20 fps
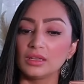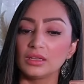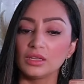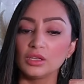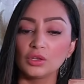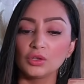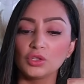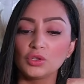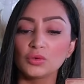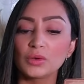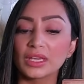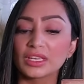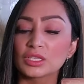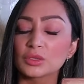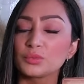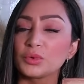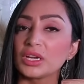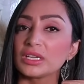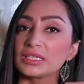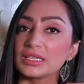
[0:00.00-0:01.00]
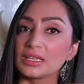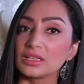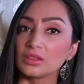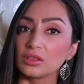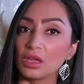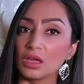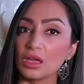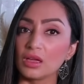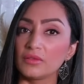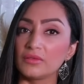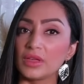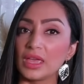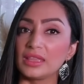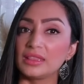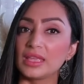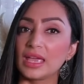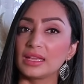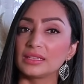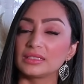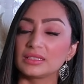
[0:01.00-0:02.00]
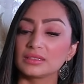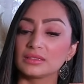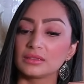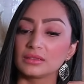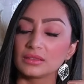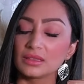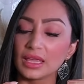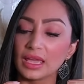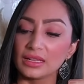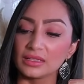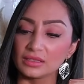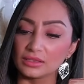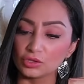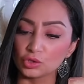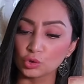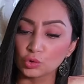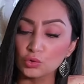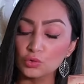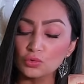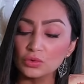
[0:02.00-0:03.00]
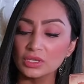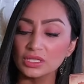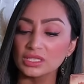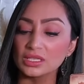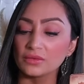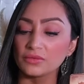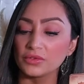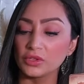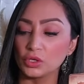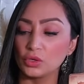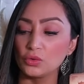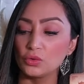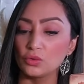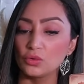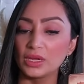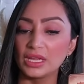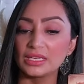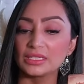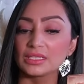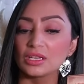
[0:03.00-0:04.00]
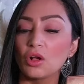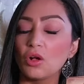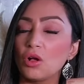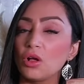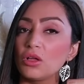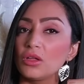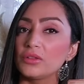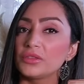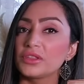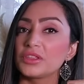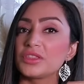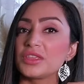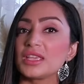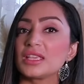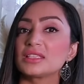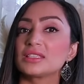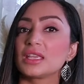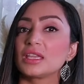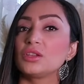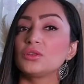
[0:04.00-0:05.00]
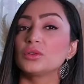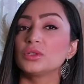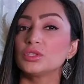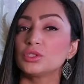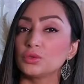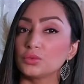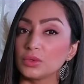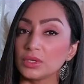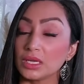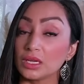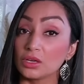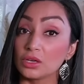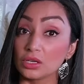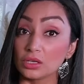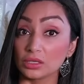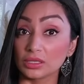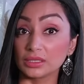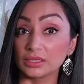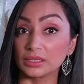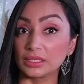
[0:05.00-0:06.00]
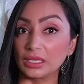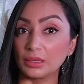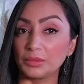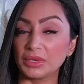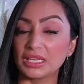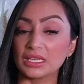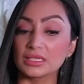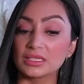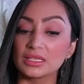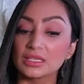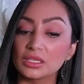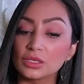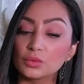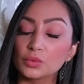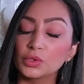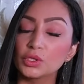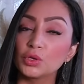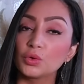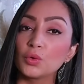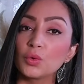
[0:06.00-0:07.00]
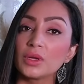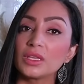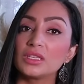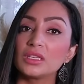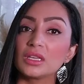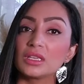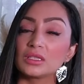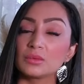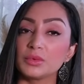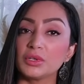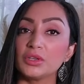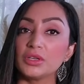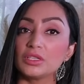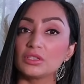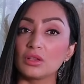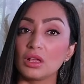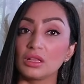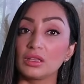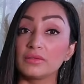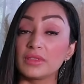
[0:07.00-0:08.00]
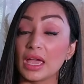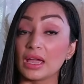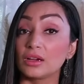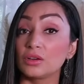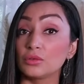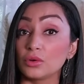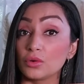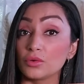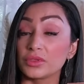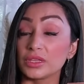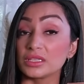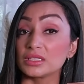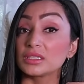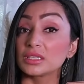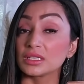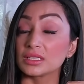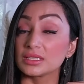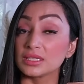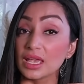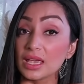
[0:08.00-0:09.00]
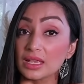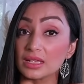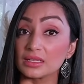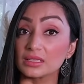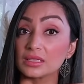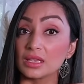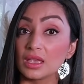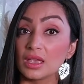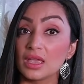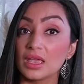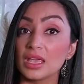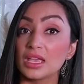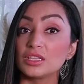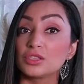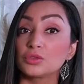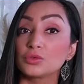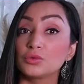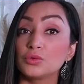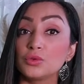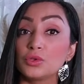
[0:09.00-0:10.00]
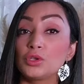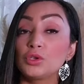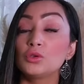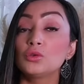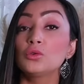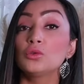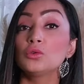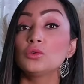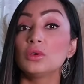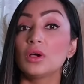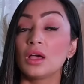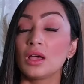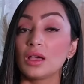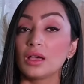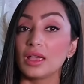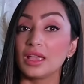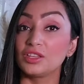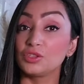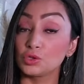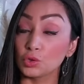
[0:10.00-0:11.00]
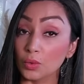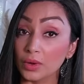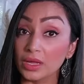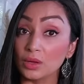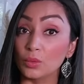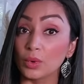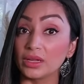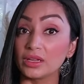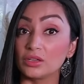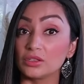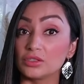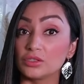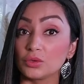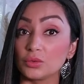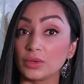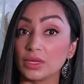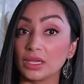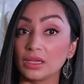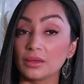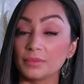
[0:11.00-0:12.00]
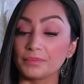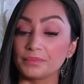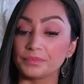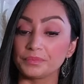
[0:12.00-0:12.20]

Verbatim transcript: you know, you expressing love and that trueness of you into all the things that you are doing currently, because this is where you're going to experience all of that growth and success, is through you enjoying what you're doing